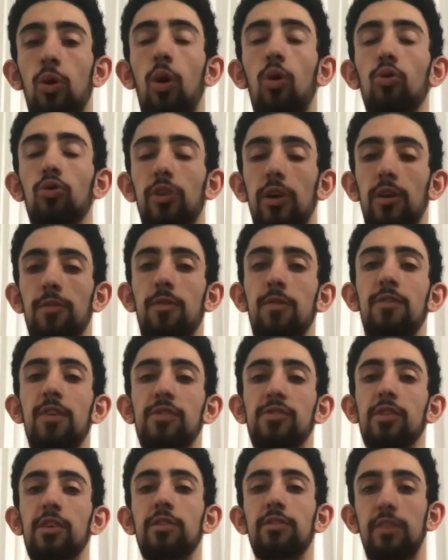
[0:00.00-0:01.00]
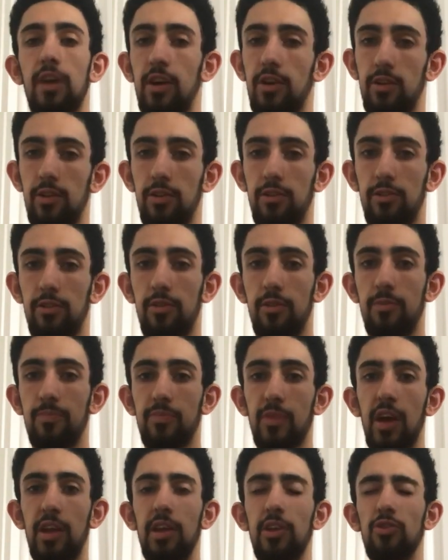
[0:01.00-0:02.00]
you hold it for 15 seconds.
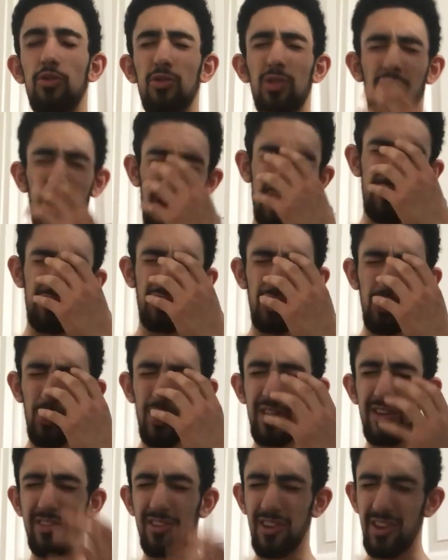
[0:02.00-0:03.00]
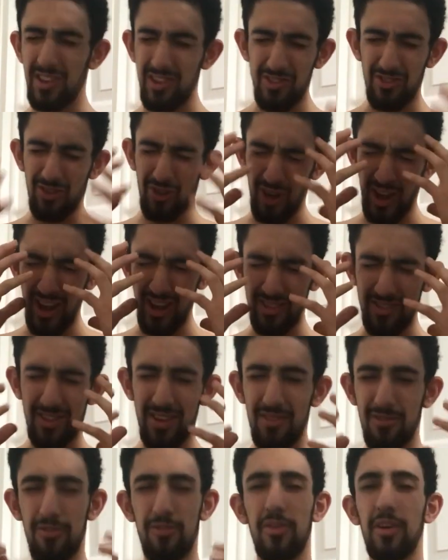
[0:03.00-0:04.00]
And then you like squeeze it into your head
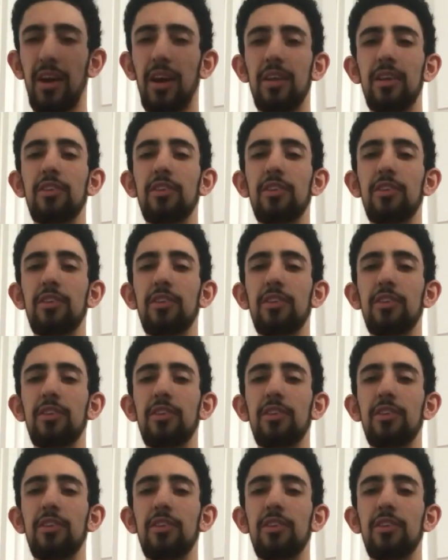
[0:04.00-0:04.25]
and everything.